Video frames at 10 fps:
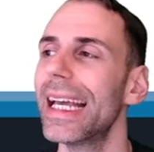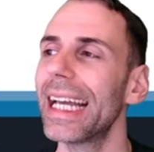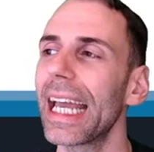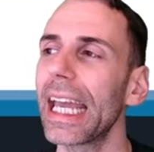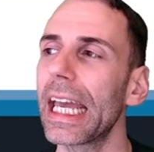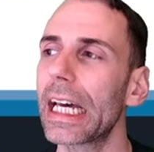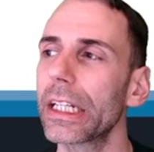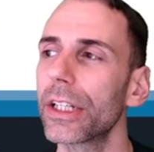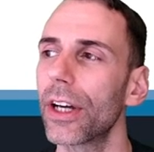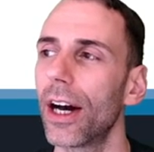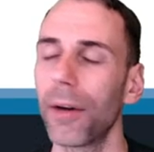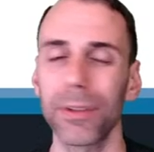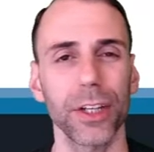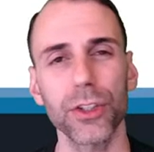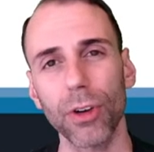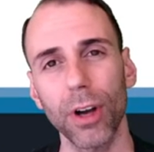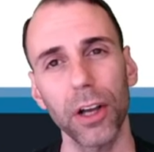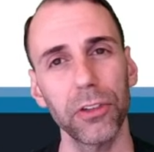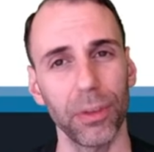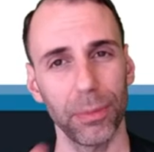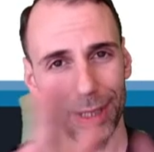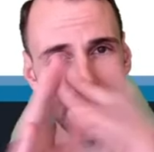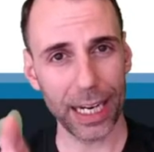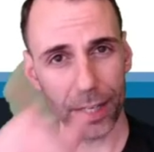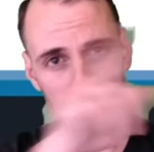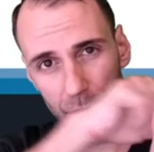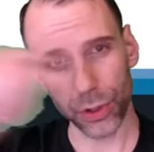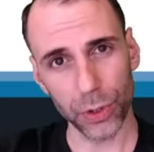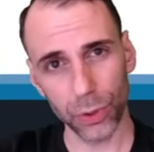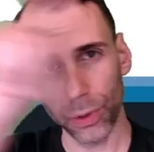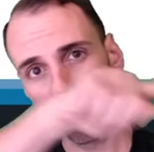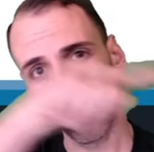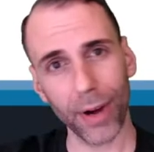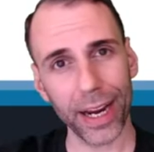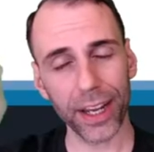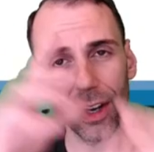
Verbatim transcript: And uh, let's draw some lines to break